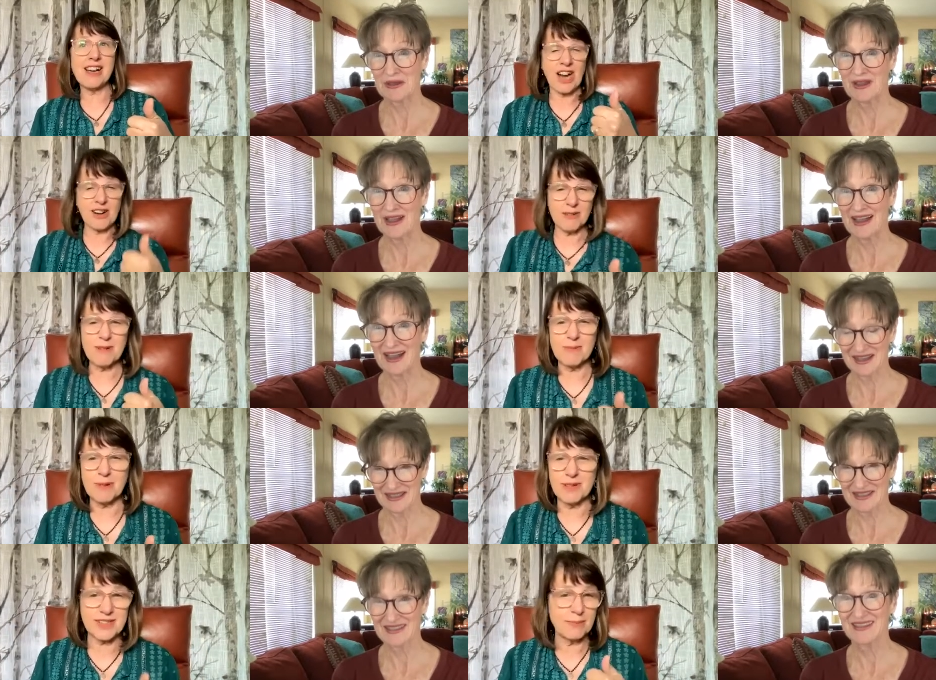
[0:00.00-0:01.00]
Speaker 1: gosh, I remember
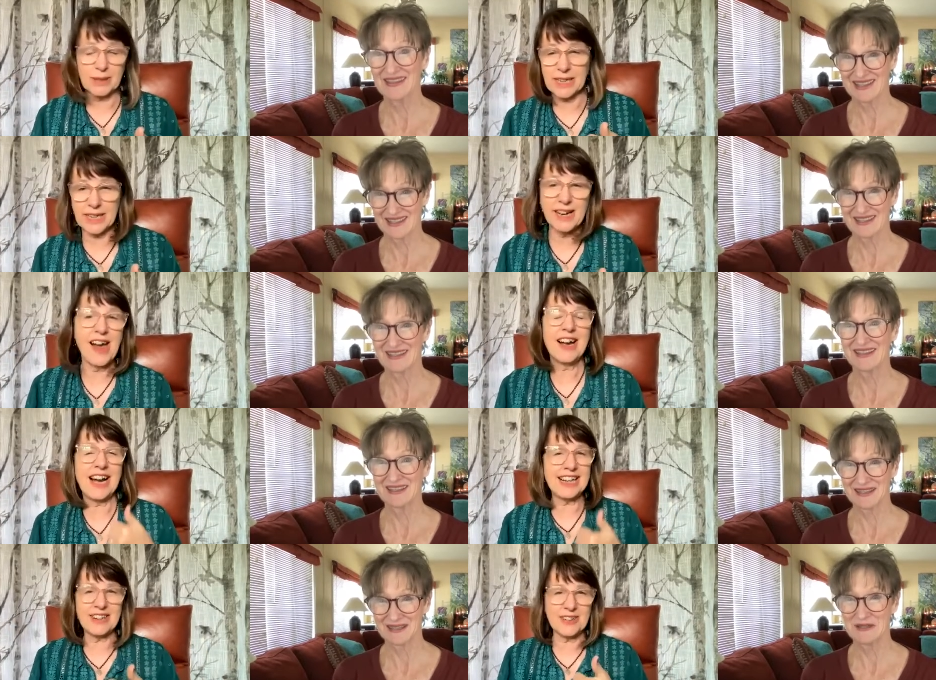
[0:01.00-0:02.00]
somebody. I
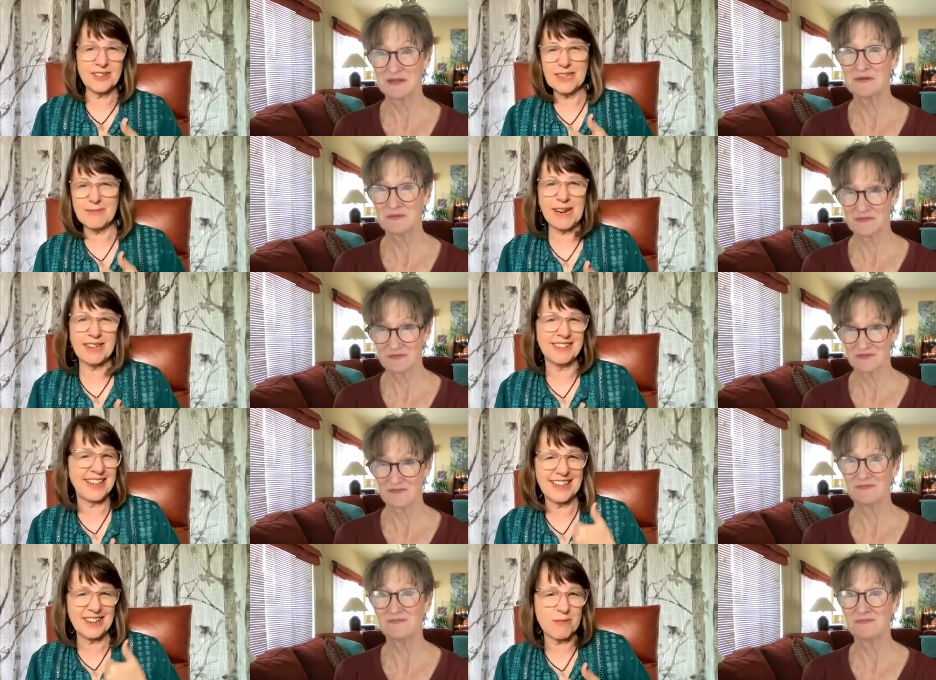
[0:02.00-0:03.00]
get her email. I
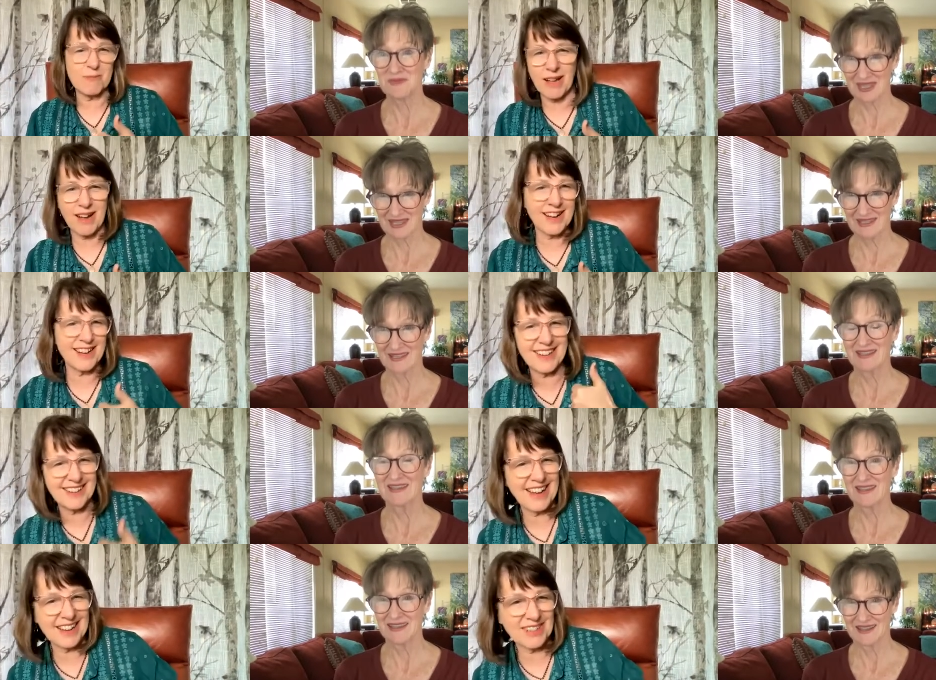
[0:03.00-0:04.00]
get her blog.
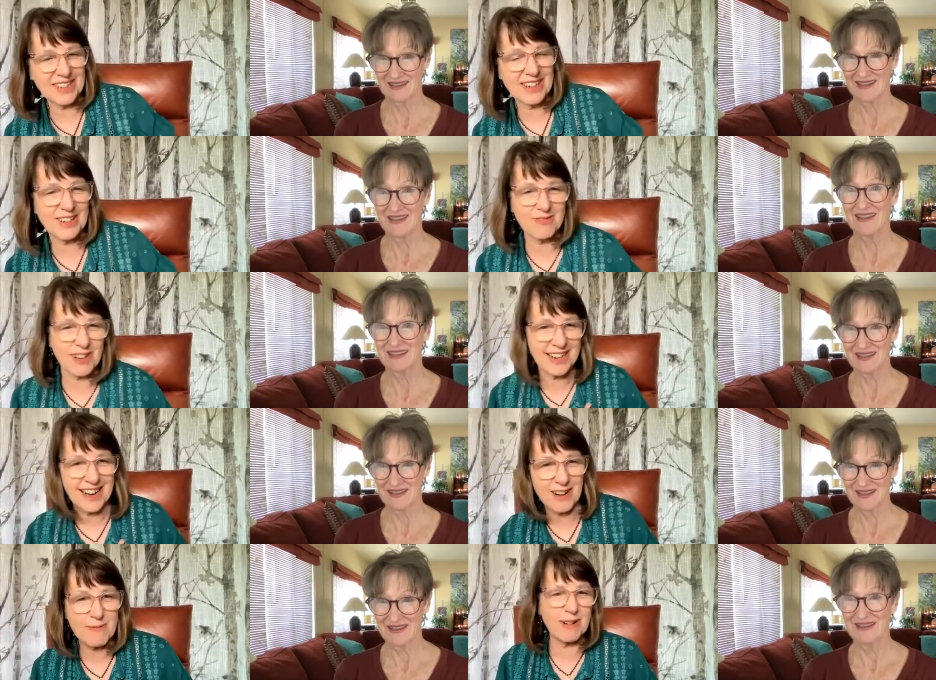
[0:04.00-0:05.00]
I'm going to go find
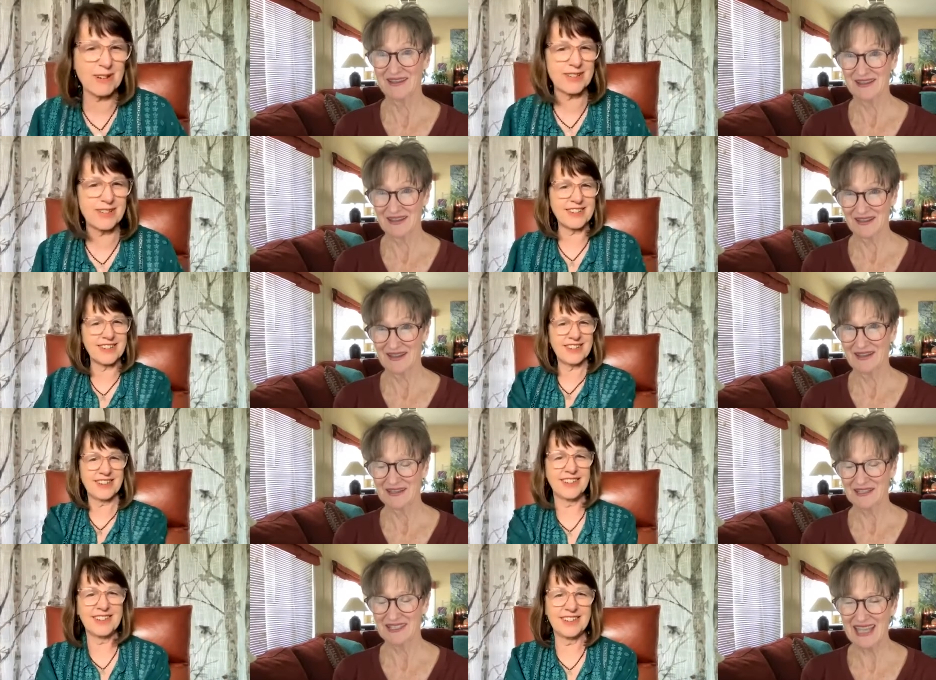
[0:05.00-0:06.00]
out about her.
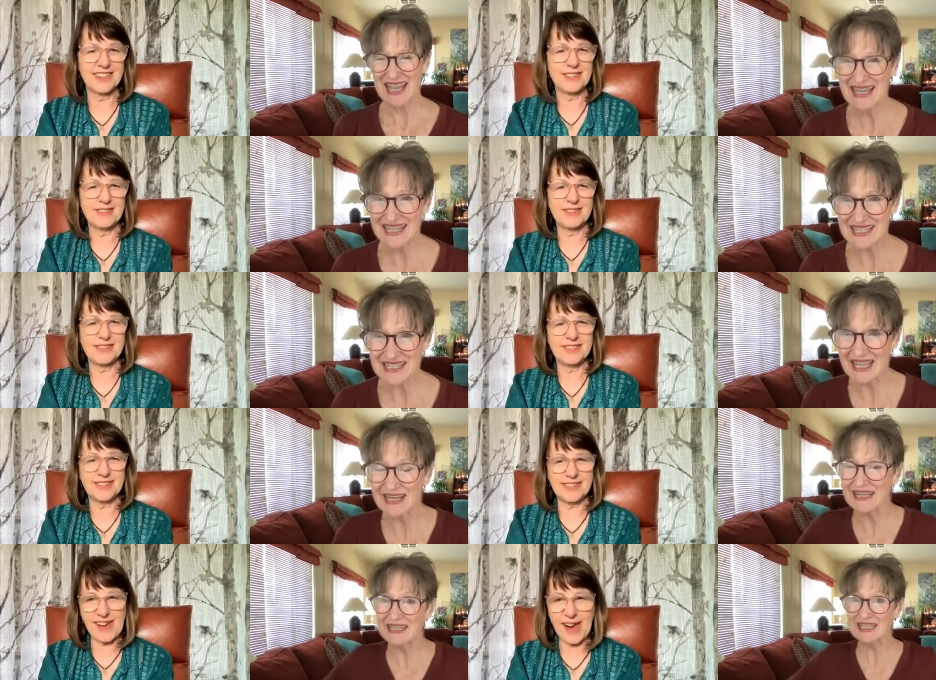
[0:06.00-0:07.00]
Speaker 2: Yes.
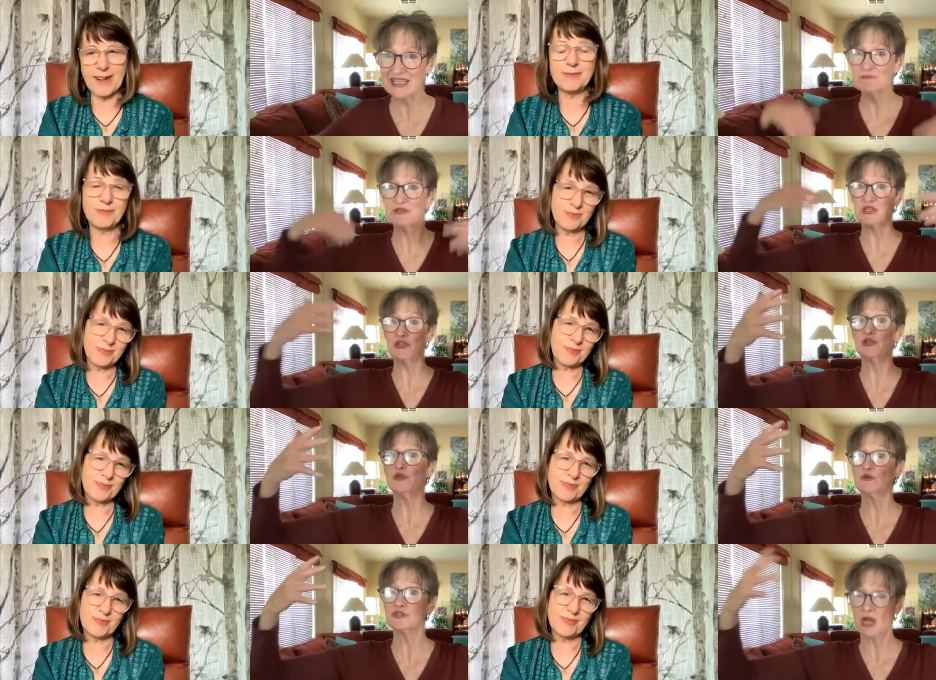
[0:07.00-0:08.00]
And it keeps
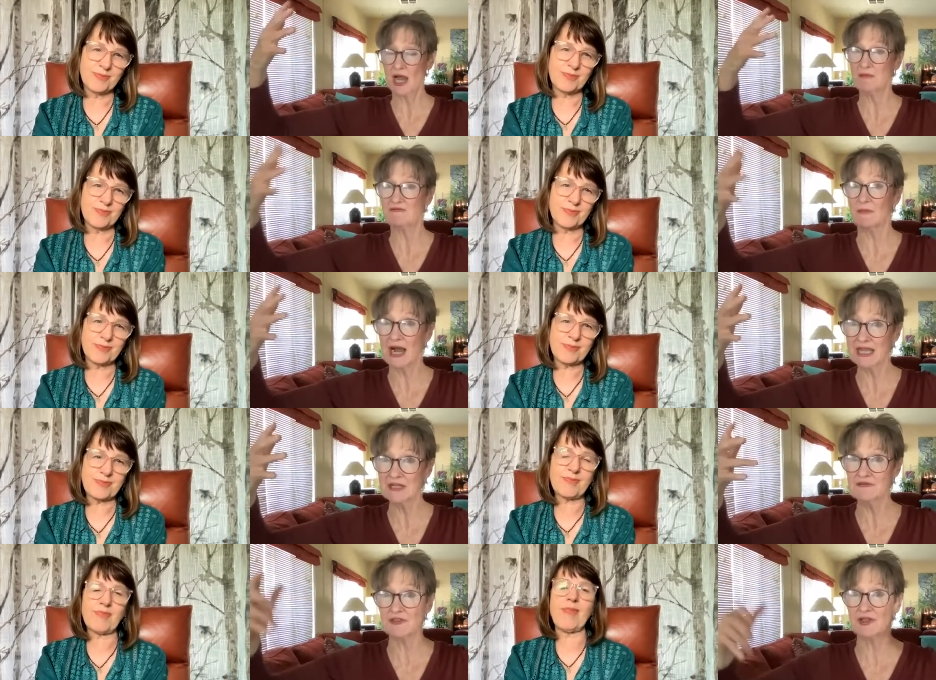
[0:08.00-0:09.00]
you top of
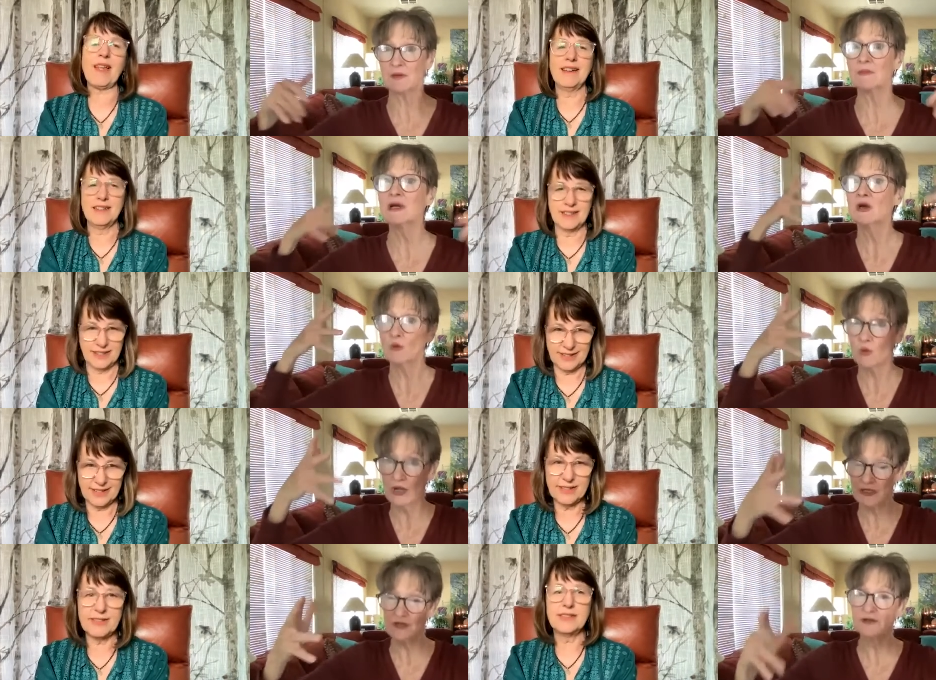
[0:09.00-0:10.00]
mind for them
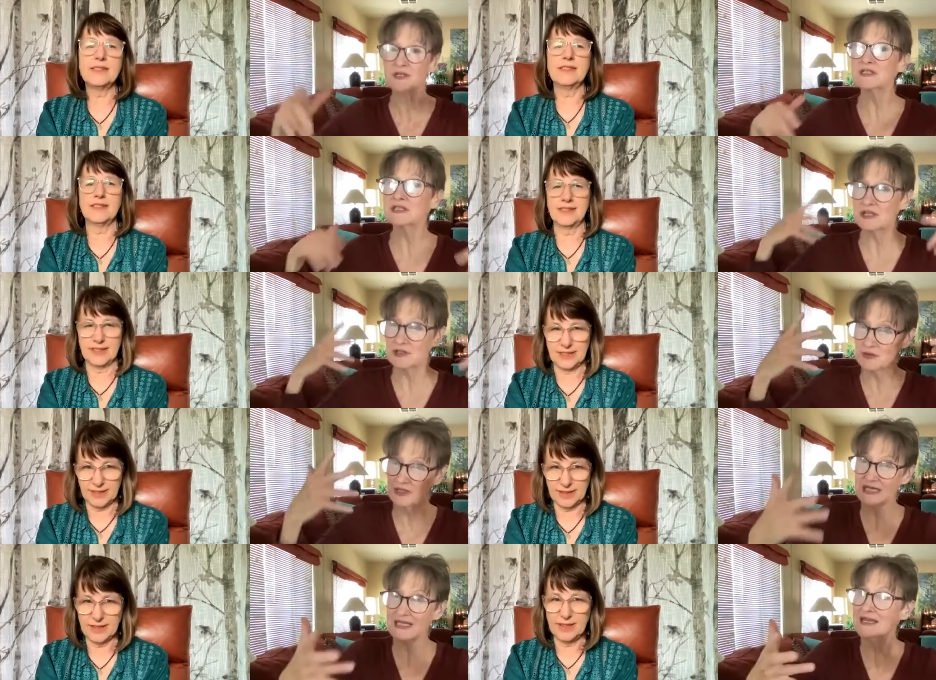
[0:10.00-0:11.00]
when you're
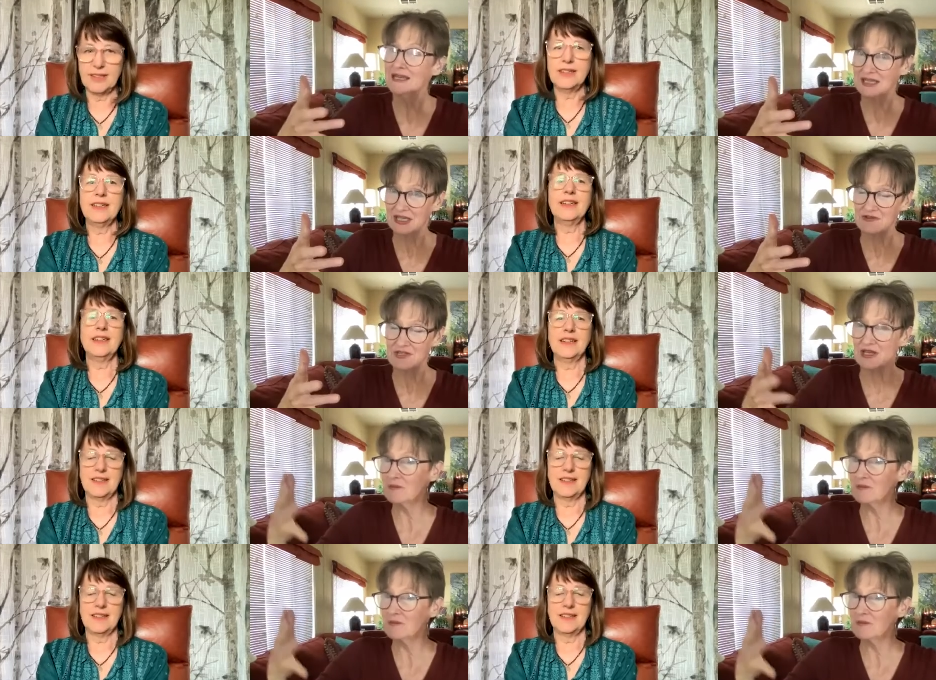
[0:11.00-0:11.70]
continually giving